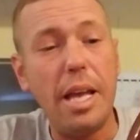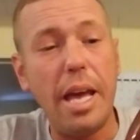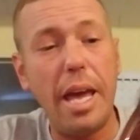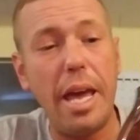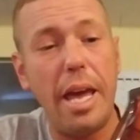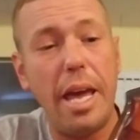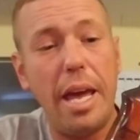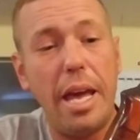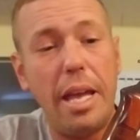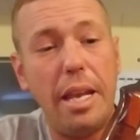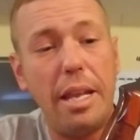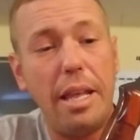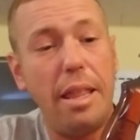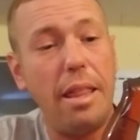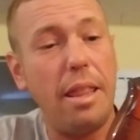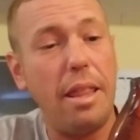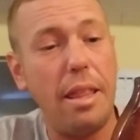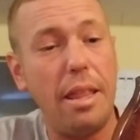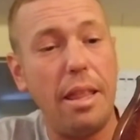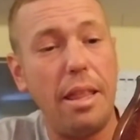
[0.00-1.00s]
and
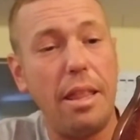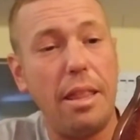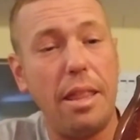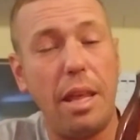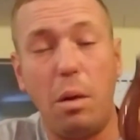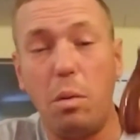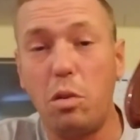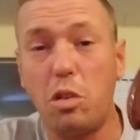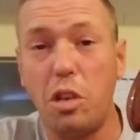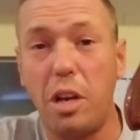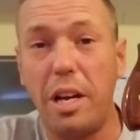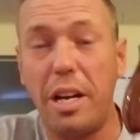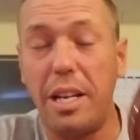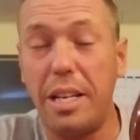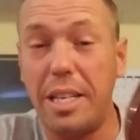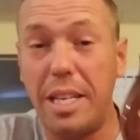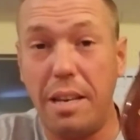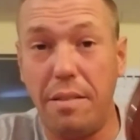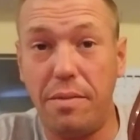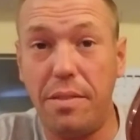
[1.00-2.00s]
they were trying to
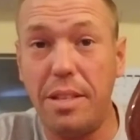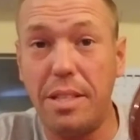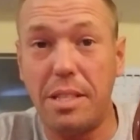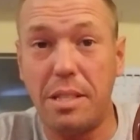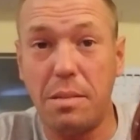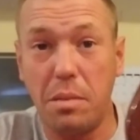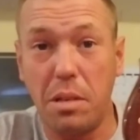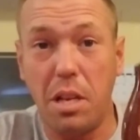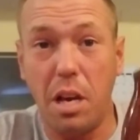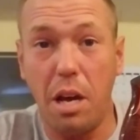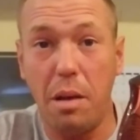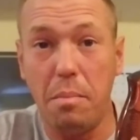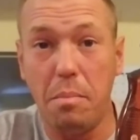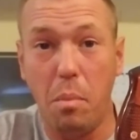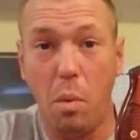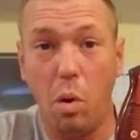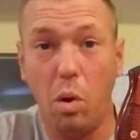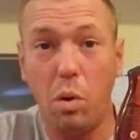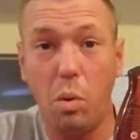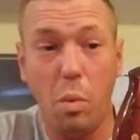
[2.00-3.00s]
give this gun
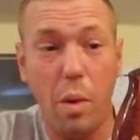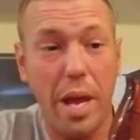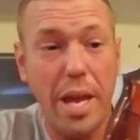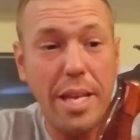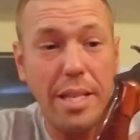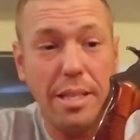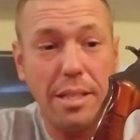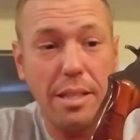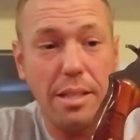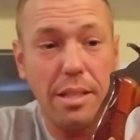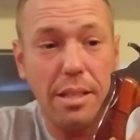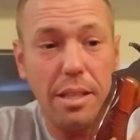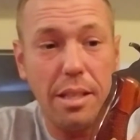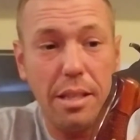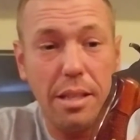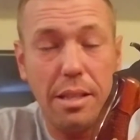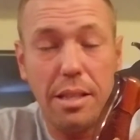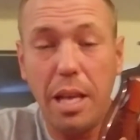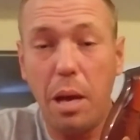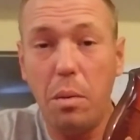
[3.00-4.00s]
more weight,
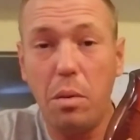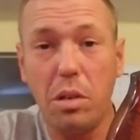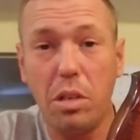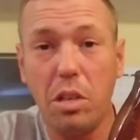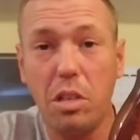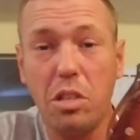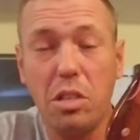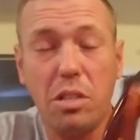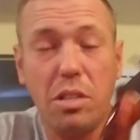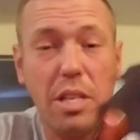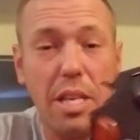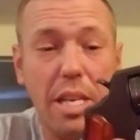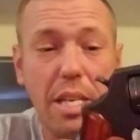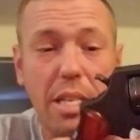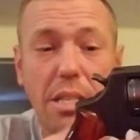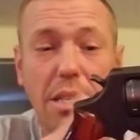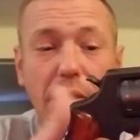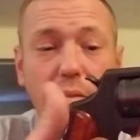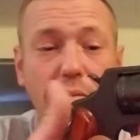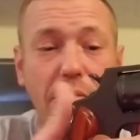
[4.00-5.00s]
they could just
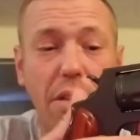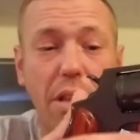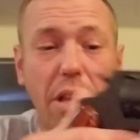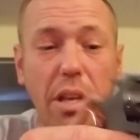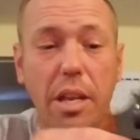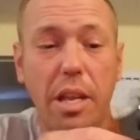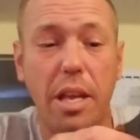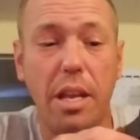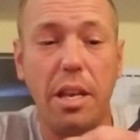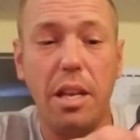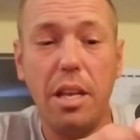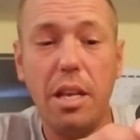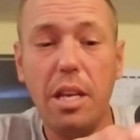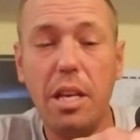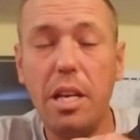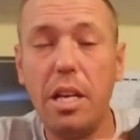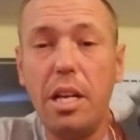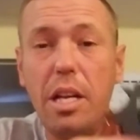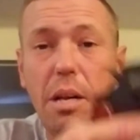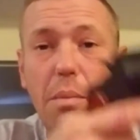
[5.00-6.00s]
easily fill it in,
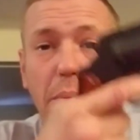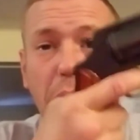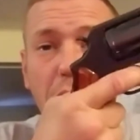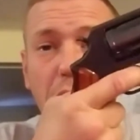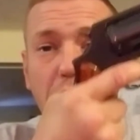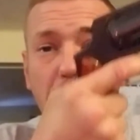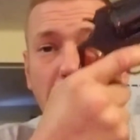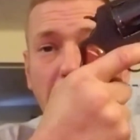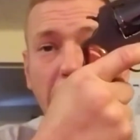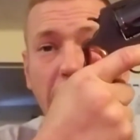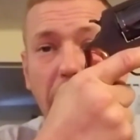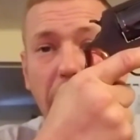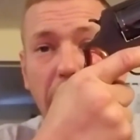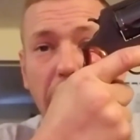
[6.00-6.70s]
put your hand